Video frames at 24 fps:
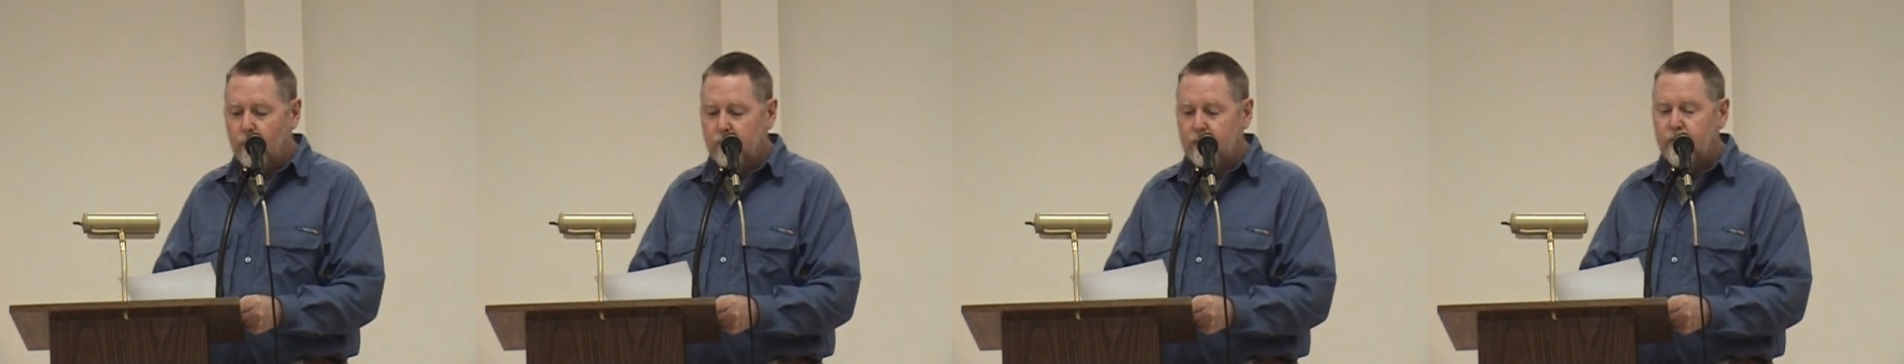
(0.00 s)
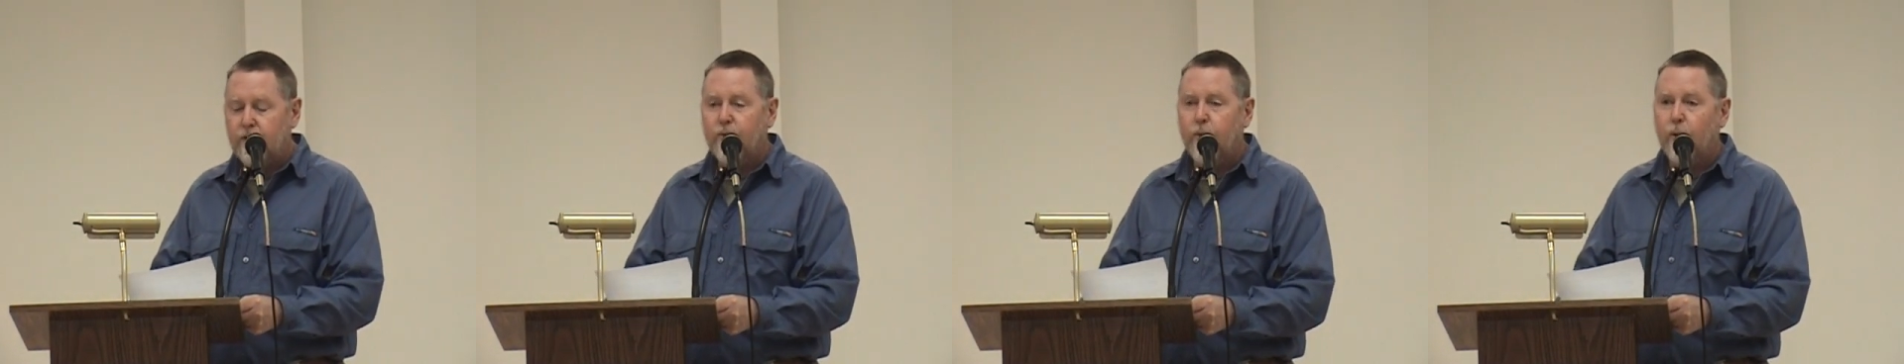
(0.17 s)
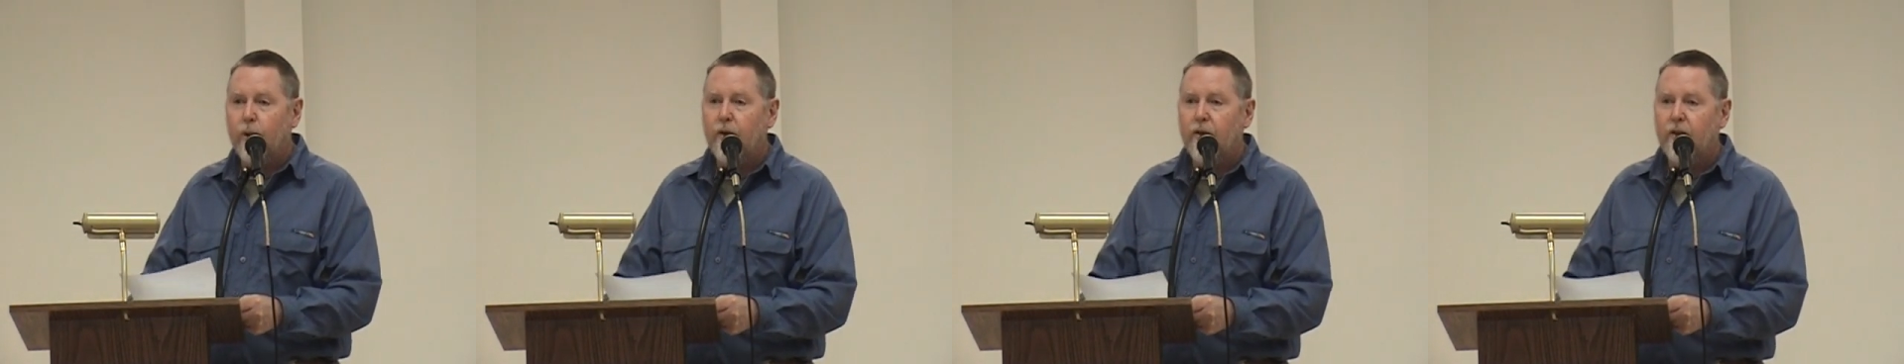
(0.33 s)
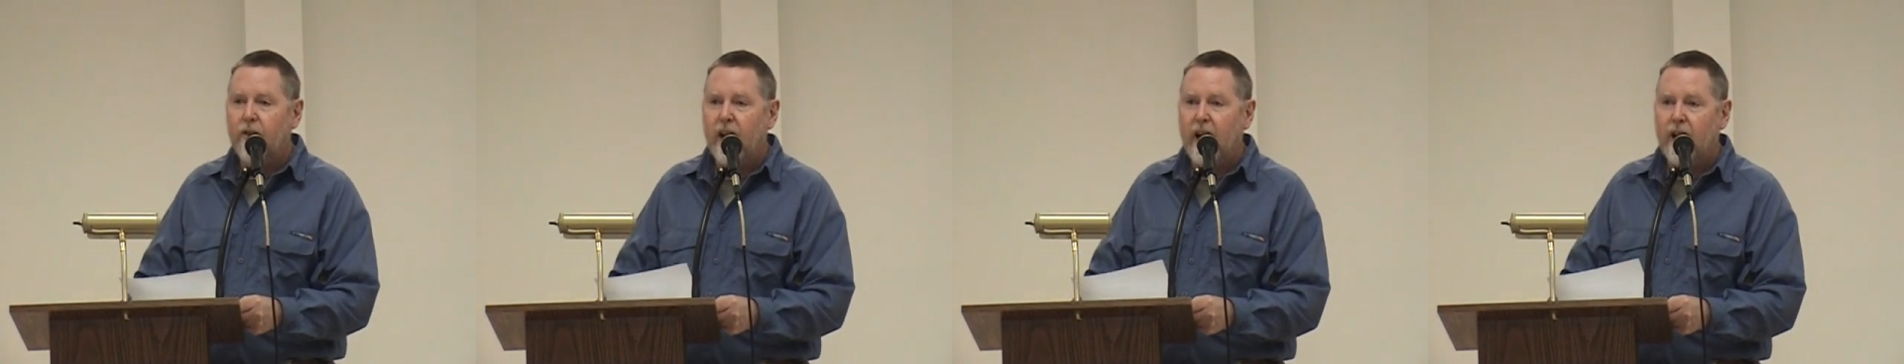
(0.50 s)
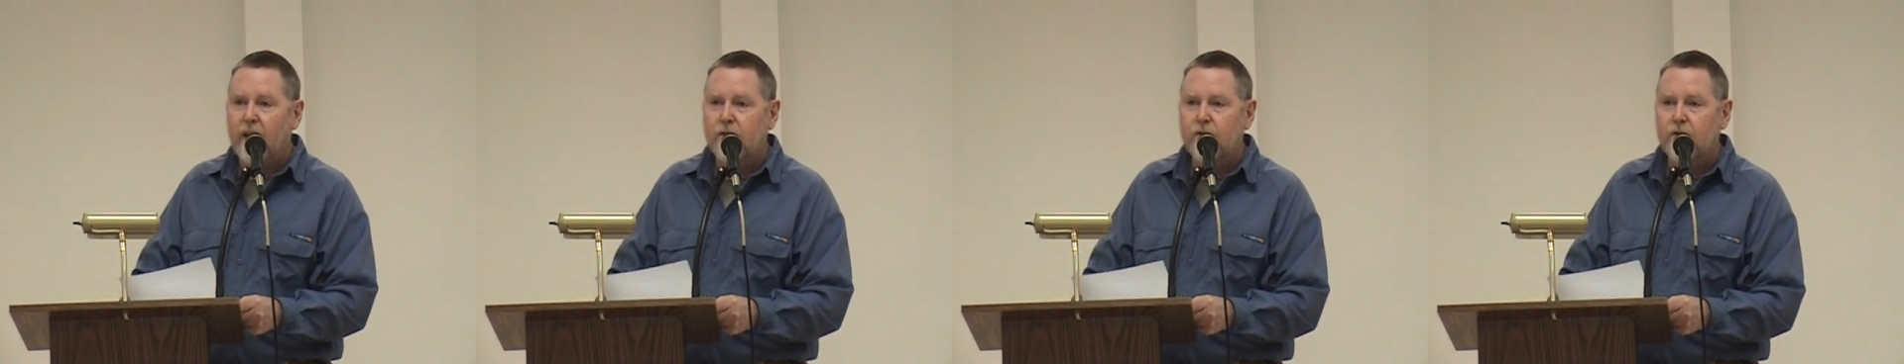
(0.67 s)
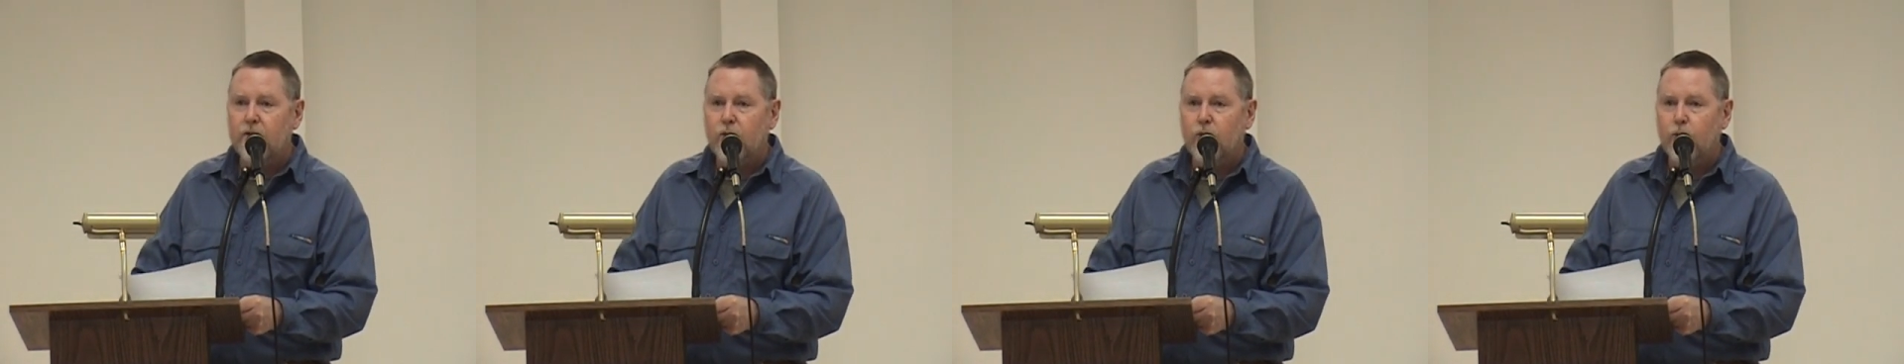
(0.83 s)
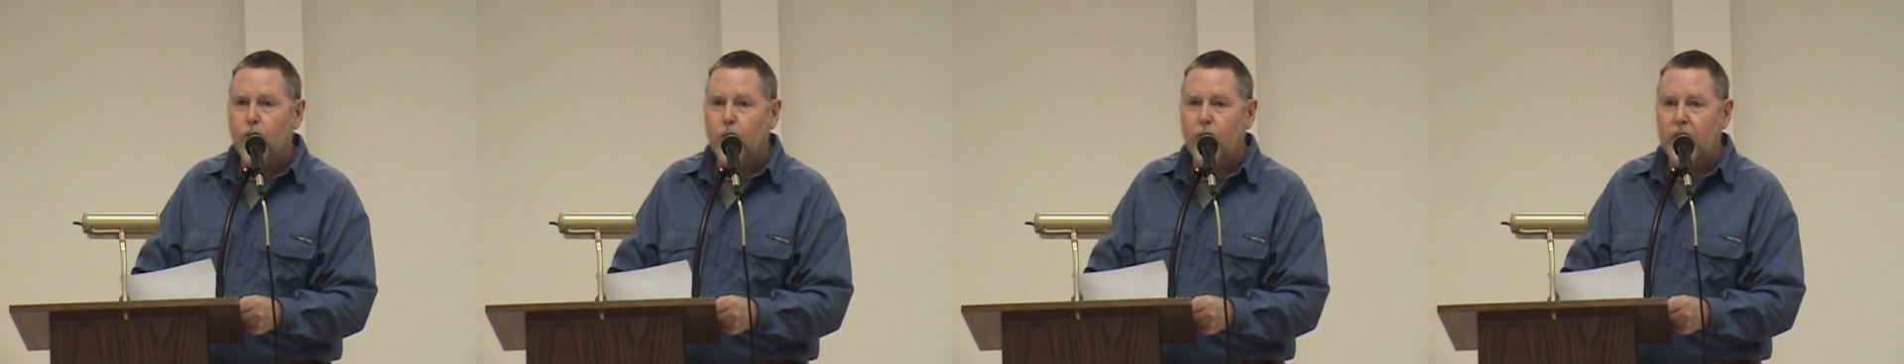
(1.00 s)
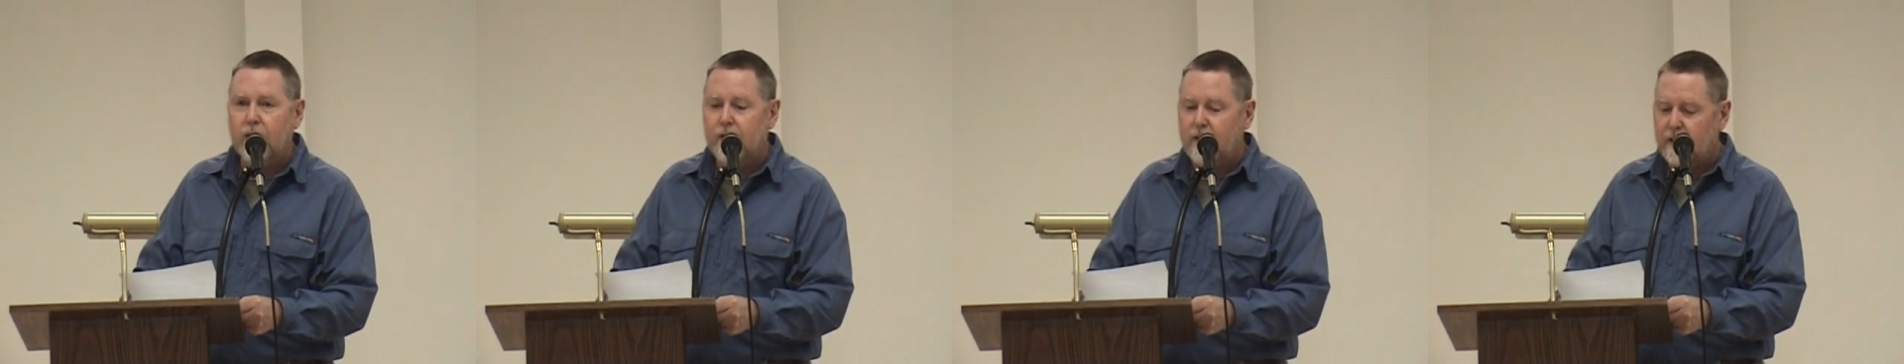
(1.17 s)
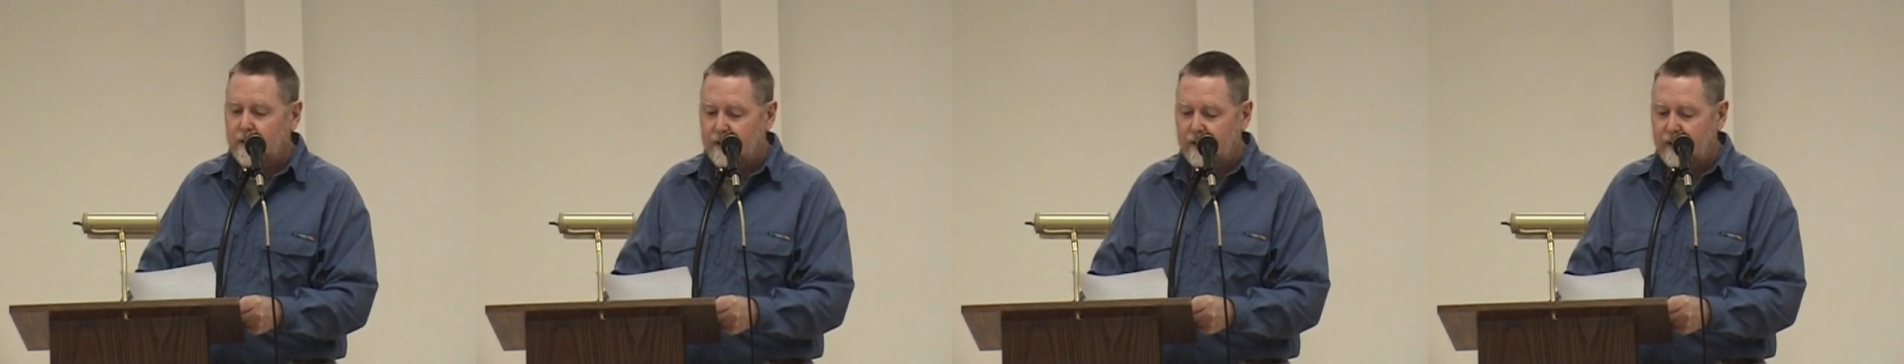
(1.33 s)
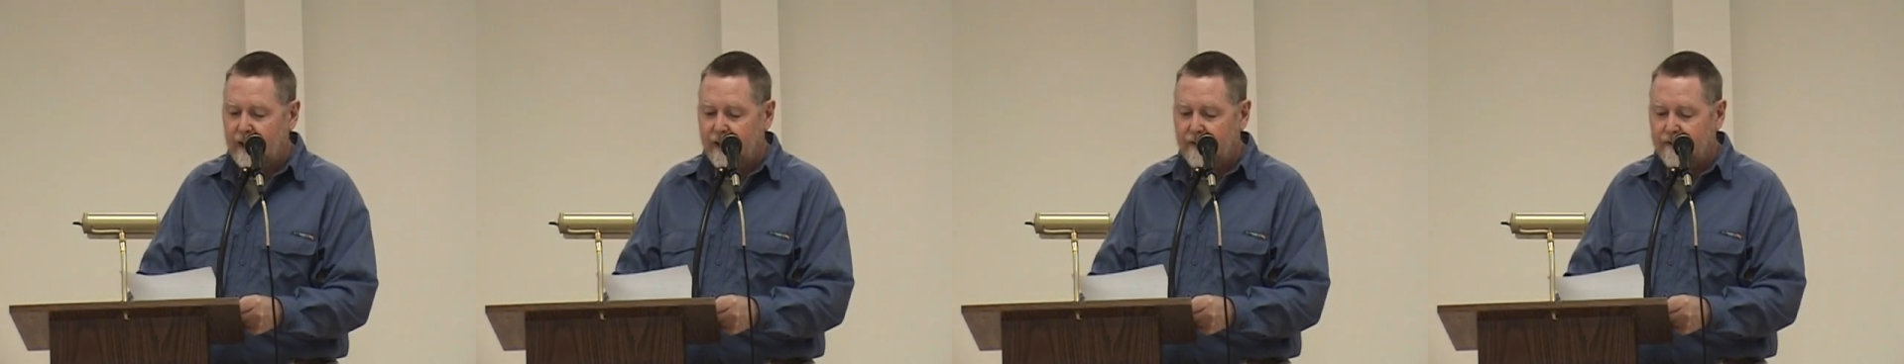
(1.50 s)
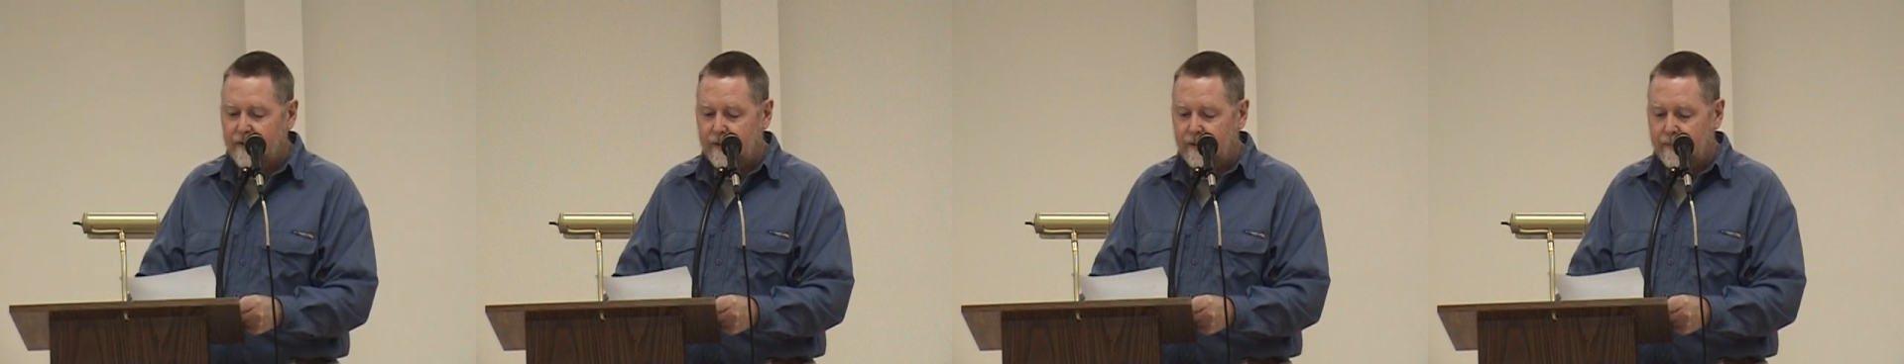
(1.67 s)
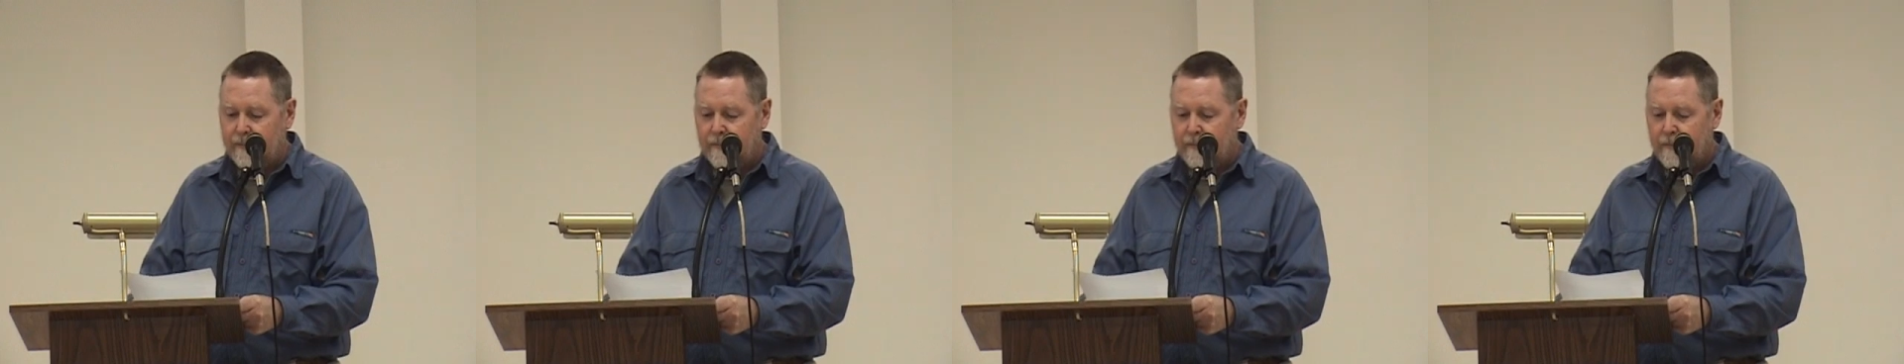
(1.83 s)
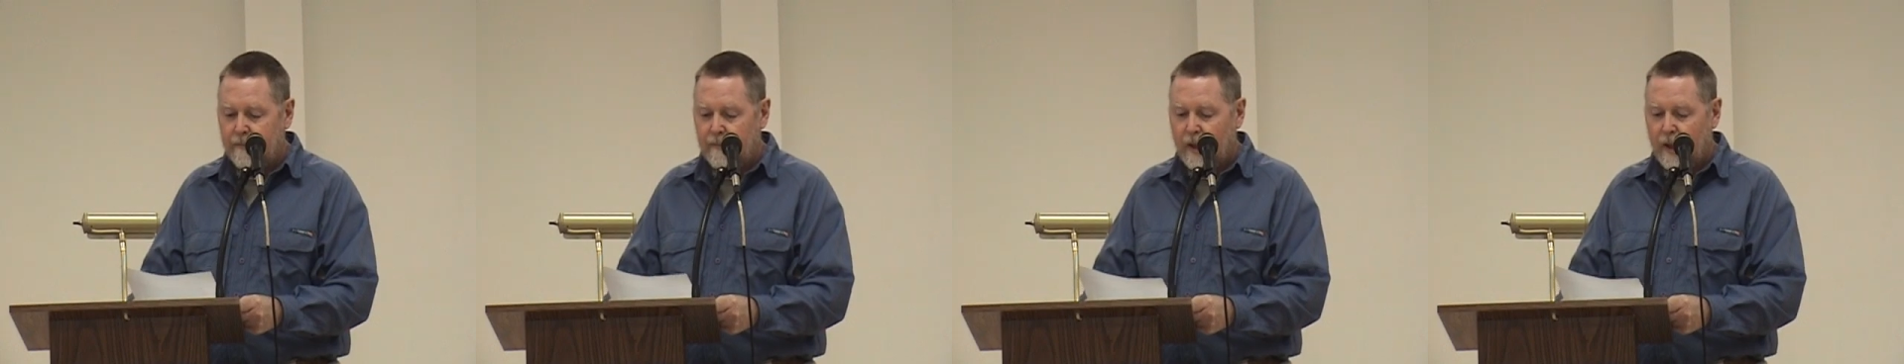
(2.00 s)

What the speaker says: was 4,027.